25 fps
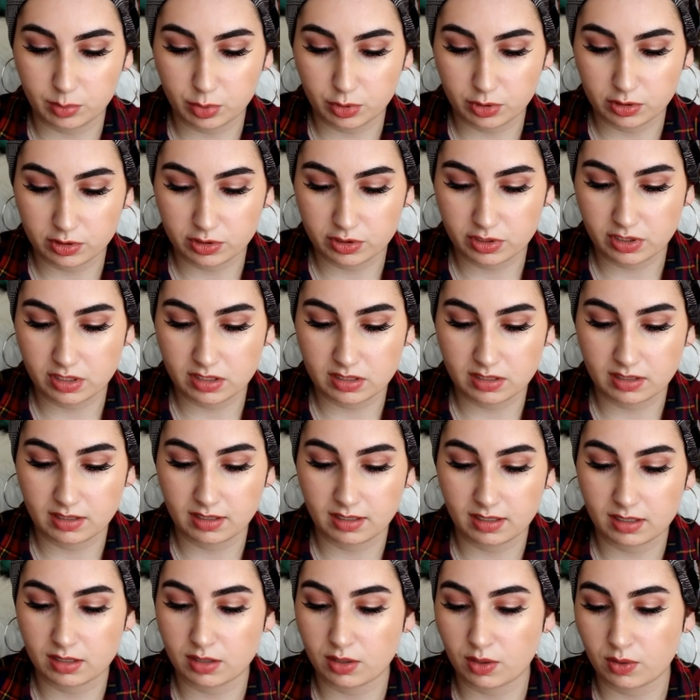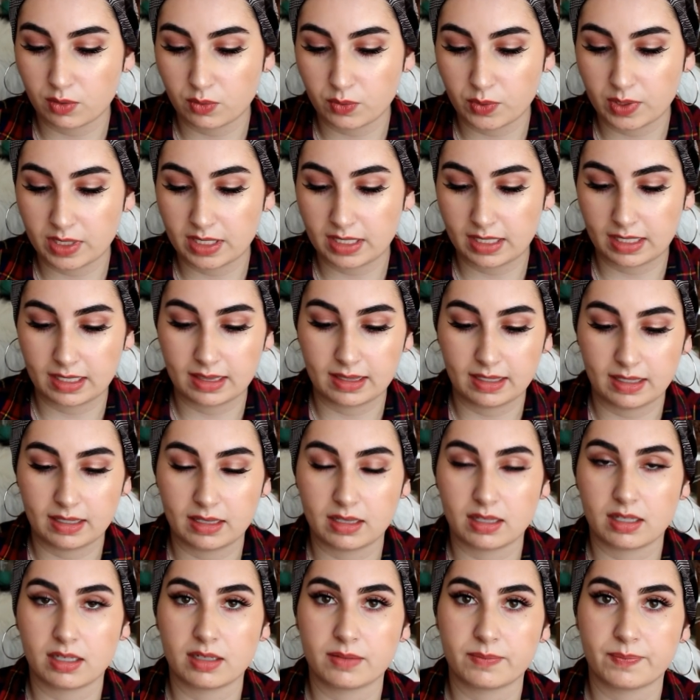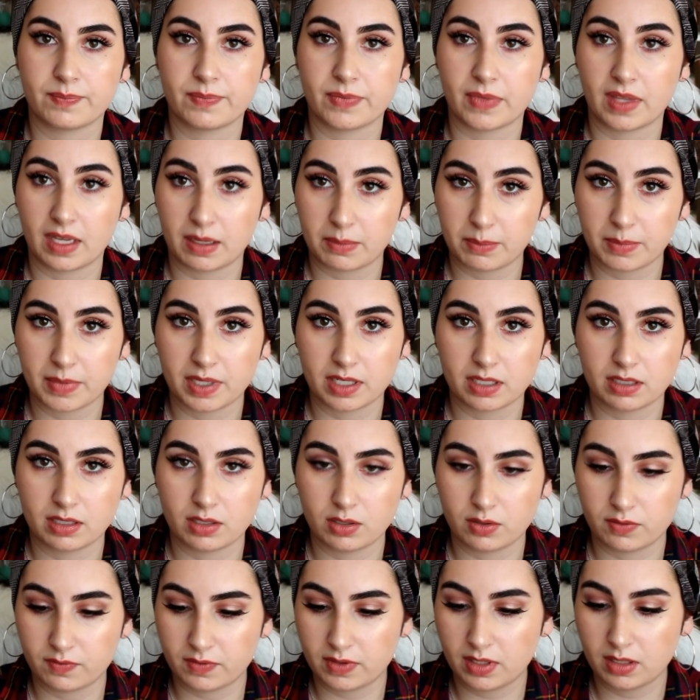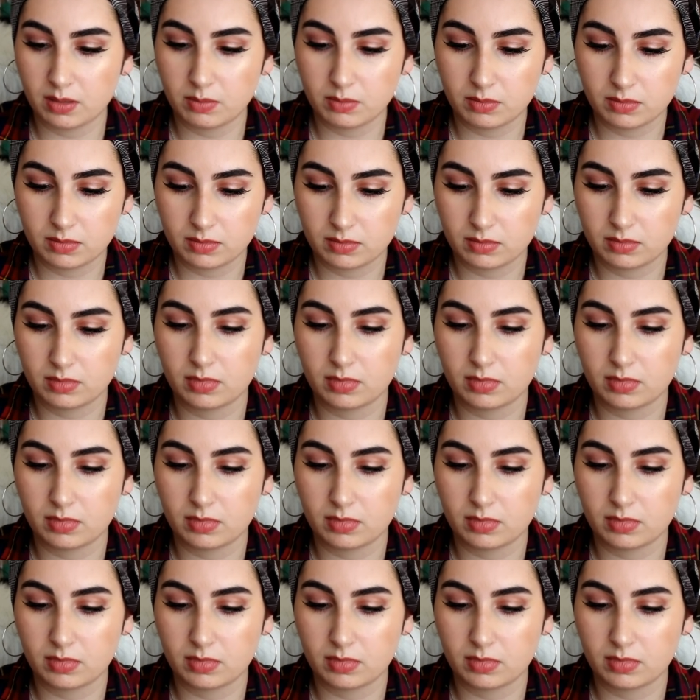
polishes and I don't really need that many of them.